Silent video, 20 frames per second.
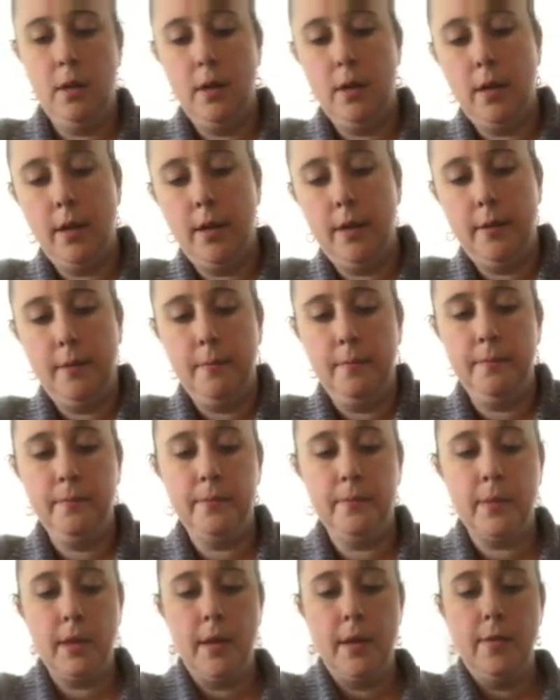
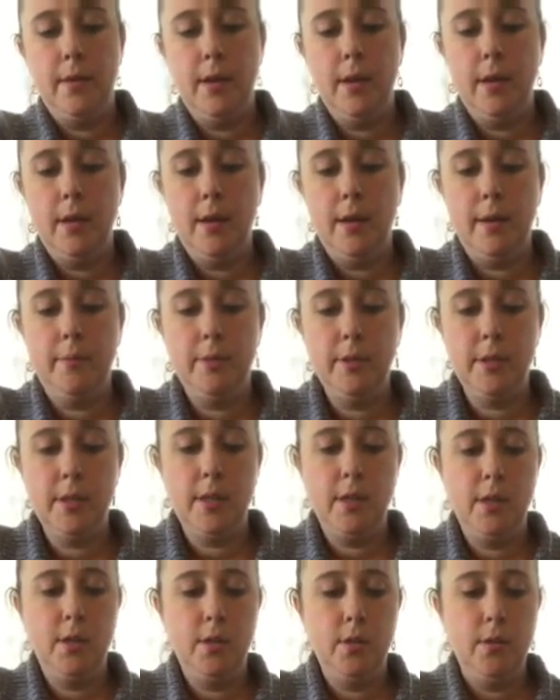And then I'm just
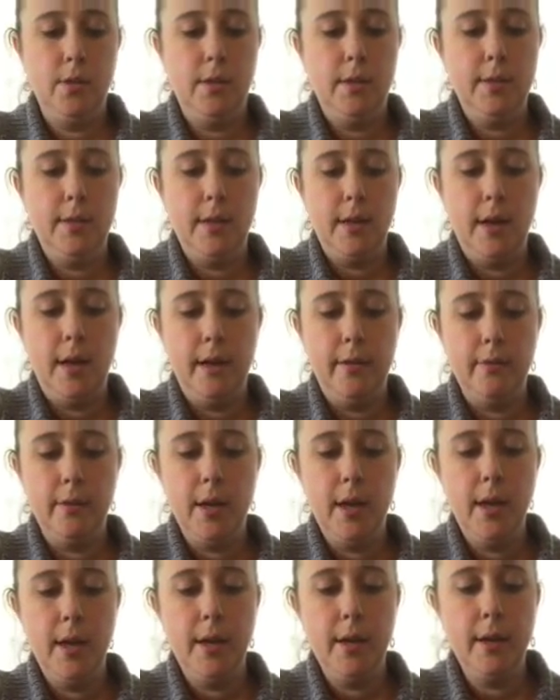going to do these that I have
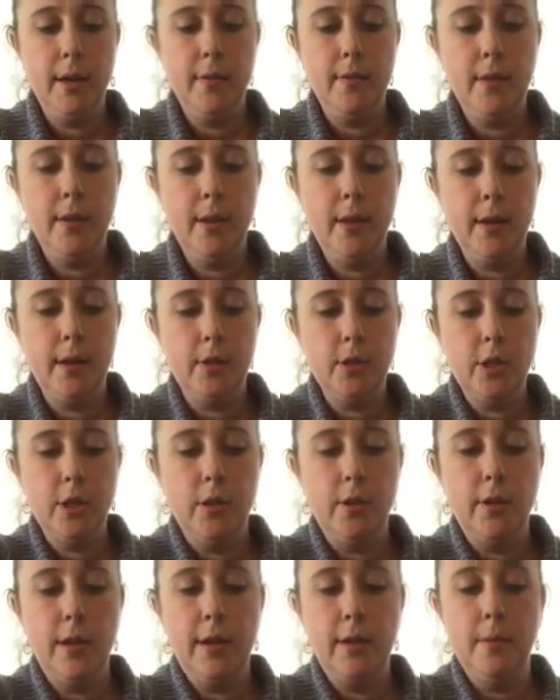cut, and then I'll show
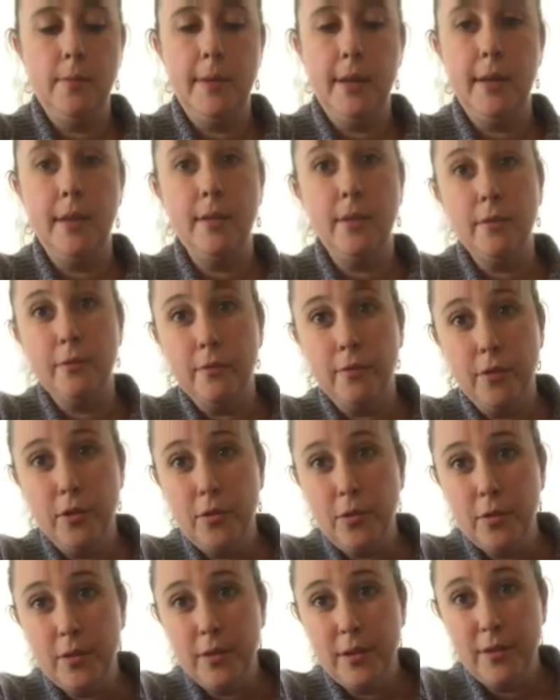you how to make the
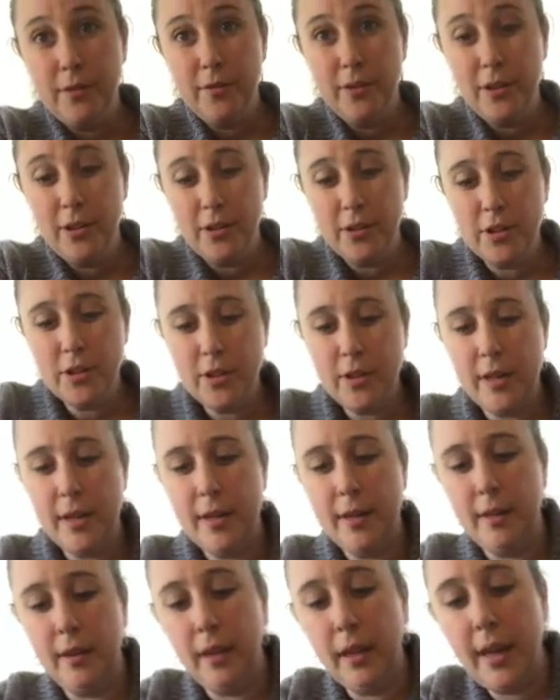fruit for your tree.
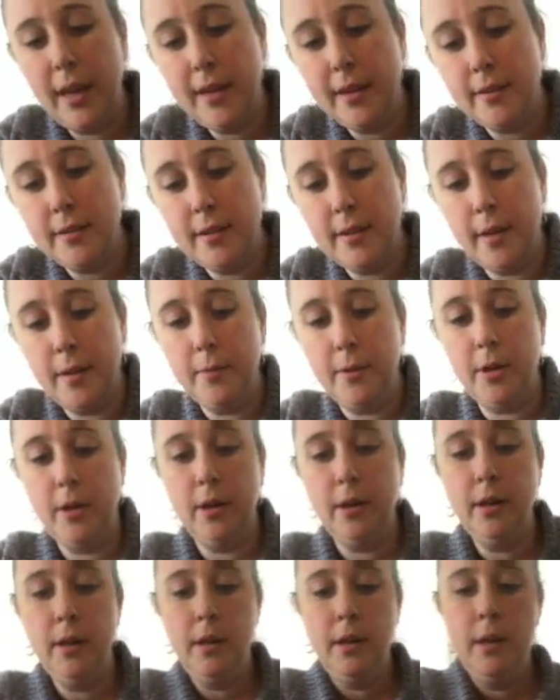In late
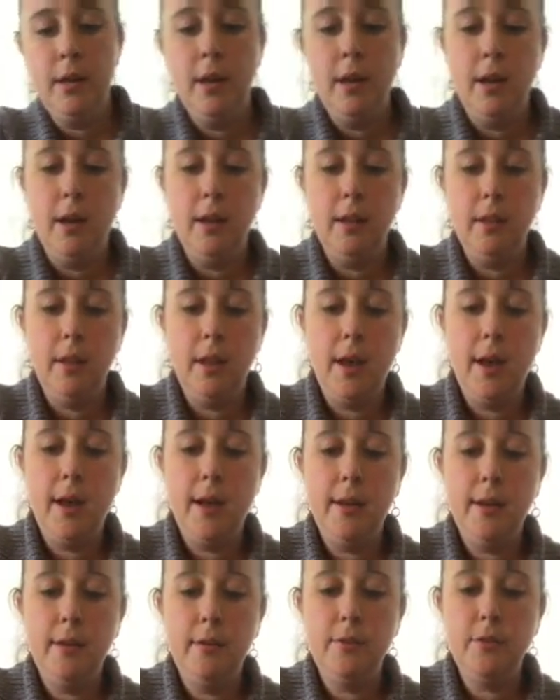summer, a
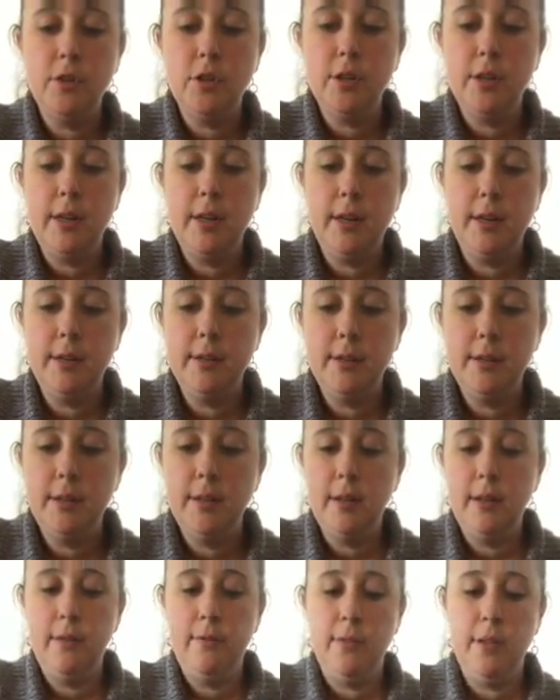lot of trees,
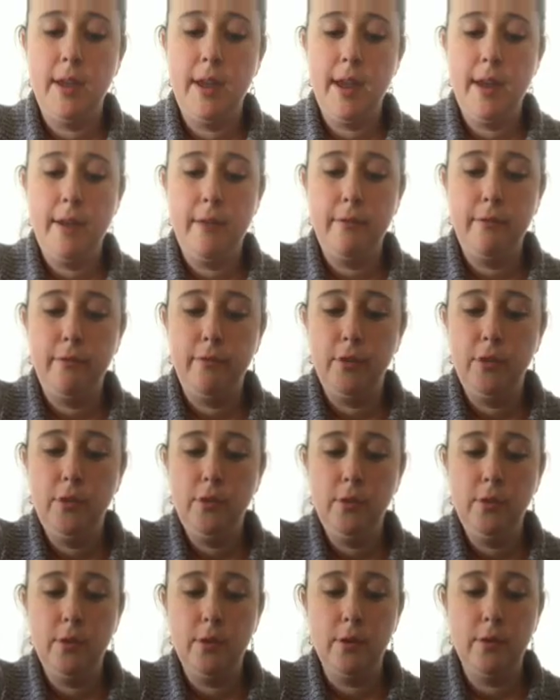if they have
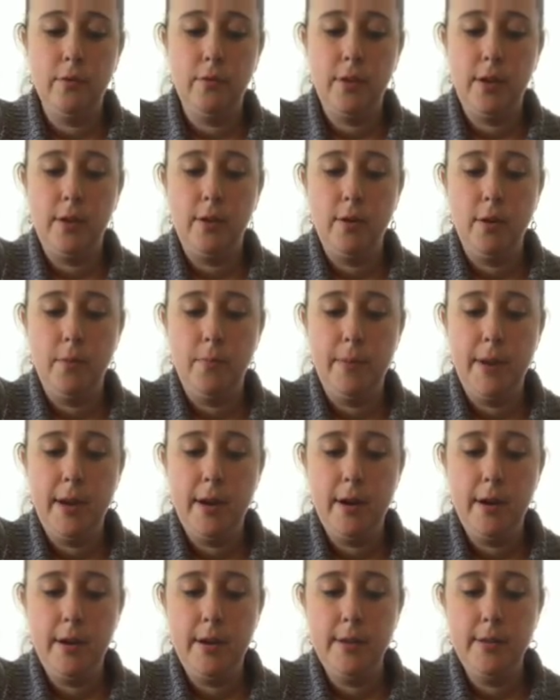fruit or if they grow
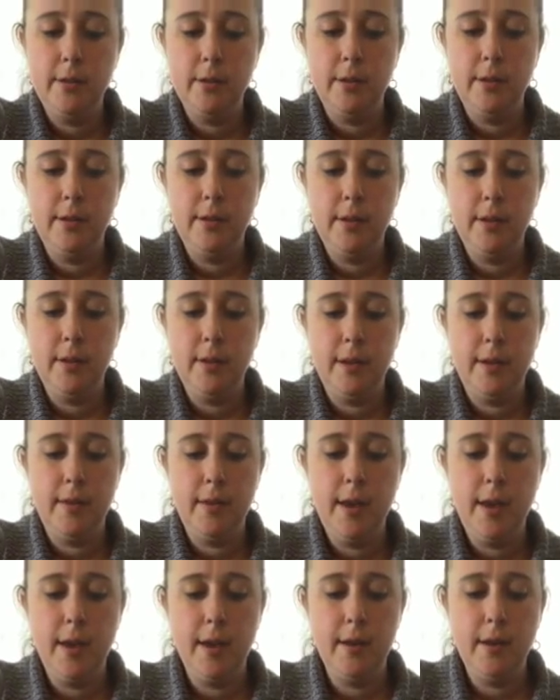berries or anything like
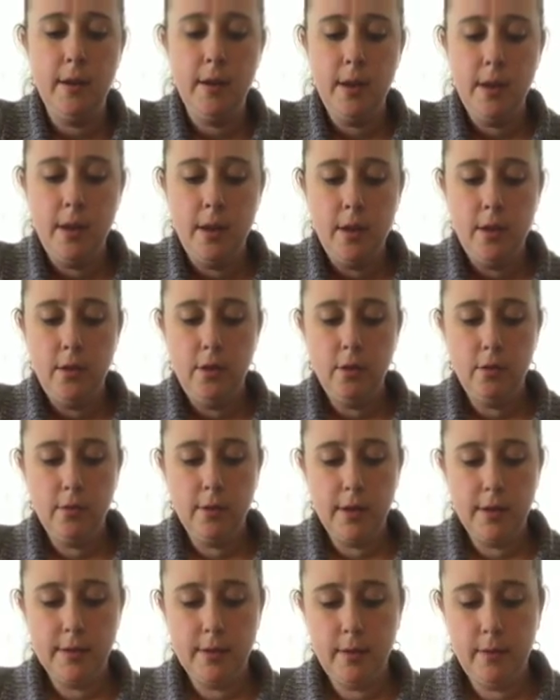that, you'll
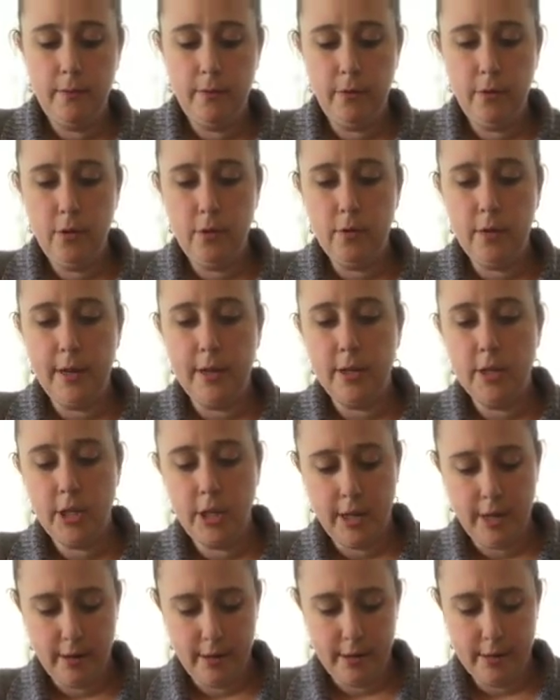get some fruit like
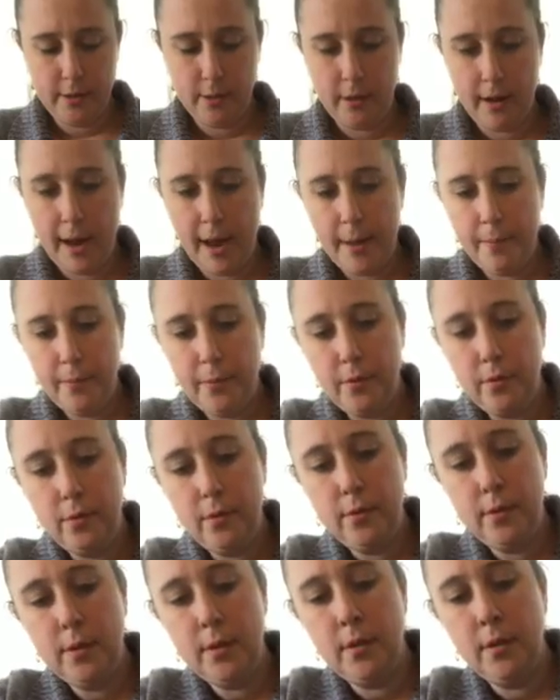cherries or
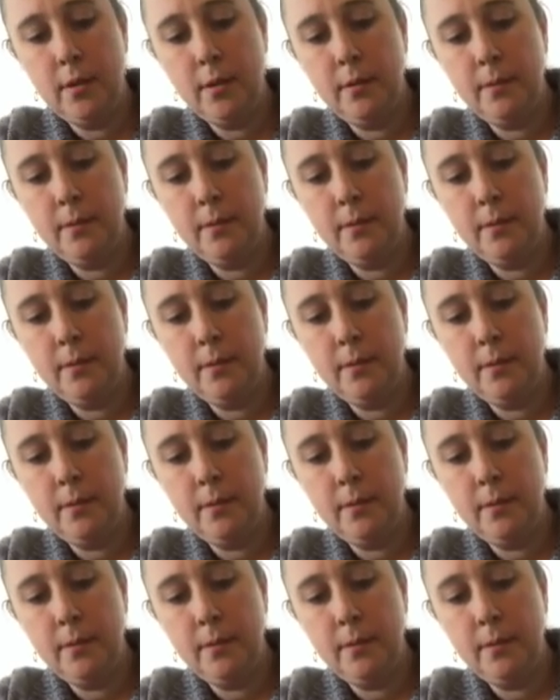apples.